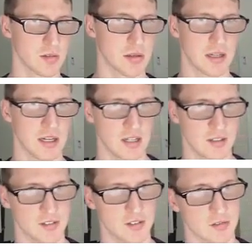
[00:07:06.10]

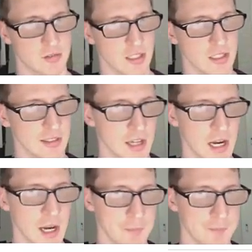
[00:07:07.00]
aren't really
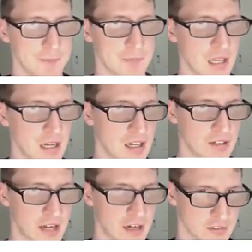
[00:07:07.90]
under
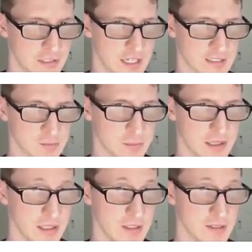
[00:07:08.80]
100,000, but
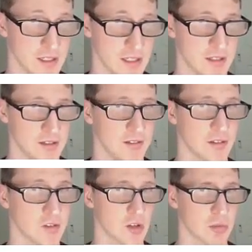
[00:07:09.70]
these are the
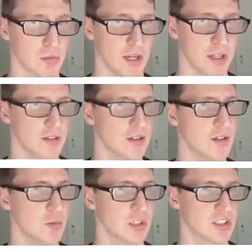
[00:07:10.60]
top 3,
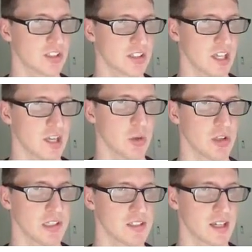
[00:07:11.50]
which is the keyword, the
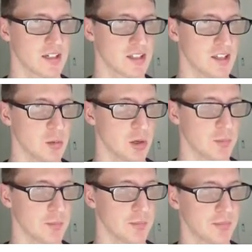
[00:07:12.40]
exact keyword.
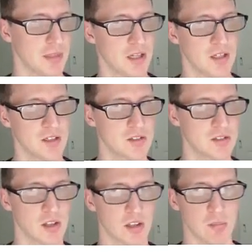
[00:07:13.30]

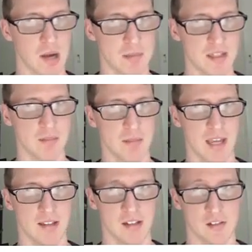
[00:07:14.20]
So there might be demand
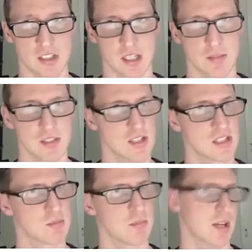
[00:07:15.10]
here in some sense,
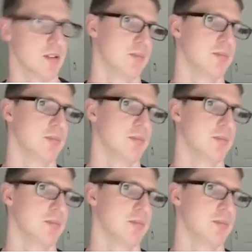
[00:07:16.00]
but